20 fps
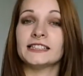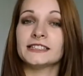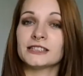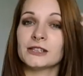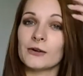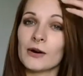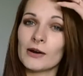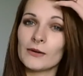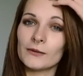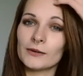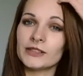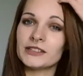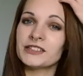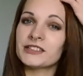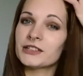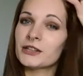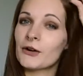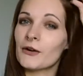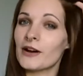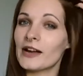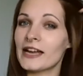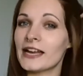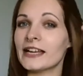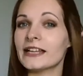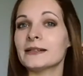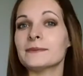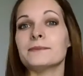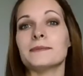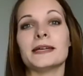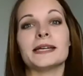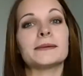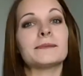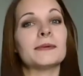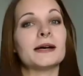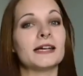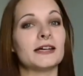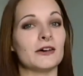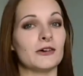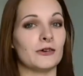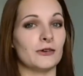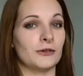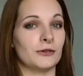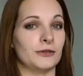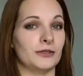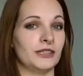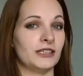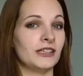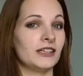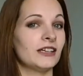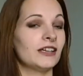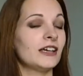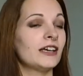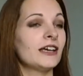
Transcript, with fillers: so I wanted to go ahead and make my own.